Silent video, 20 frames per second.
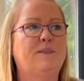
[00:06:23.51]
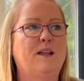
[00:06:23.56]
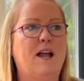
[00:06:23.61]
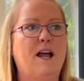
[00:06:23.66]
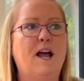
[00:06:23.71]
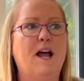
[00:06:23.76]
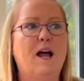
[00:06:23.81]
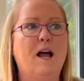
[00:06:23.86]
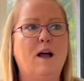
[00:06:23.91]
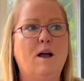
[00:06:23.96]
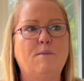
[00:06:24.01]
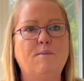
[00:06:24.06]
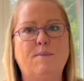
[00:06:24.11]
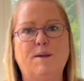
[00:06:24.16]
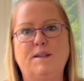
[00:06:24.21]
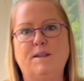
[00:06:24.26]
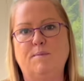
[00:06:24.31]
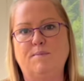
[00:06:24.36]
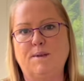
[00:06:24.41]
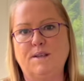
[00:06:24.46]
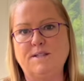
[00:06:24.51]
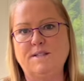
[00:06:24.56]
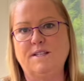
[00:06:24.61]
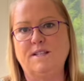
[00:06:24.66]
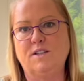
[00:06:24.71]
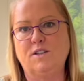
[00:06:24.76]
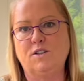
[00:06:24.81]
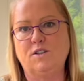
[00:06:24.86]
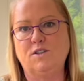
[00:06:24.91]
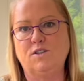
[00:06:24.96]
But the best
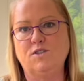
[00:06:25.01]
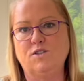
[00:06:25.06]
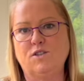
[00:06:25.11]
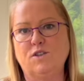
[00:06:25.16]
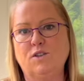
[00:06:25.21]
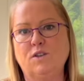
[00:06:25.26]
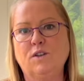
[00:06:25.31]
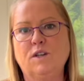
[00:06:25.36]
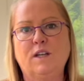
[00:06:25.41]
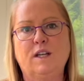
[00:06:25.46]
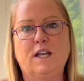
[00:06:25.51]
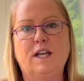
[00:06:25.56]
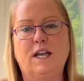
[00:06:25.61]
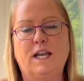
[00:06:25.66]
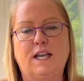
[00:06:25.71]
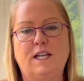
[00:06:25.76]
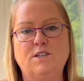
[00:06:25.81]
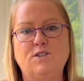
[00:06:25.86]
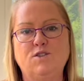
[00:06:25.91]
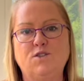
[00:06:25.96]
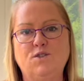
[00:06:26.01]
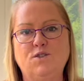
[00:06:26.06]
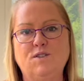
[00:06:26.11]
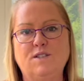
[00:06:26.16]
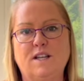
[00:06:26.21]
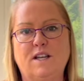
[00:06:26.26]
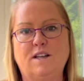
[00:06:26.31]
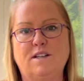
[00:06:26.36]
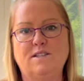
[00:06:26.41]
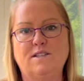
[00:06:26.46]
thing you can do is use
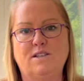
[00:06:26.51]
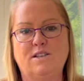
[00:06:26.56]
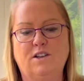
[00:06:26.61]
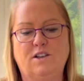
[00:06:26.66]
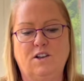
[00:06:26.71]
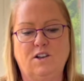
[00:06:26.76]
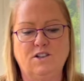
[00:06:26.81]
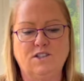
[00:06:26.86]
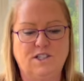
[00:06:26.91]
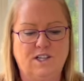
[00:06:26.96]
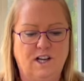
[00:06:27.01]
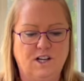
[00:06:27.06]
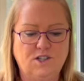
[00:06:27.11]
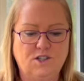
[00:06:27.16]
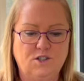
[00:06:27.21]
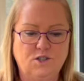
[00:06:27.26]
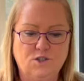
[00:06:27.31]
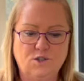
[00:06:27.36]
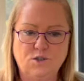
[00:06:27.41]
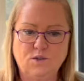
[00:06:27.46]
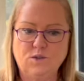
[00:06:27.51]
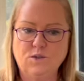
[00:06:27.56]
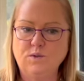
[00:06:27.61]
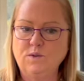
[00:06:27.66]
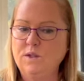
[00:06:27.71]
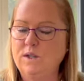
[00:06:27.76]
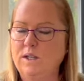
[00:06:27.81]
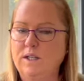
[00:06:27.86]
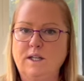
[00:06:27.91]
that as a negotiation tool,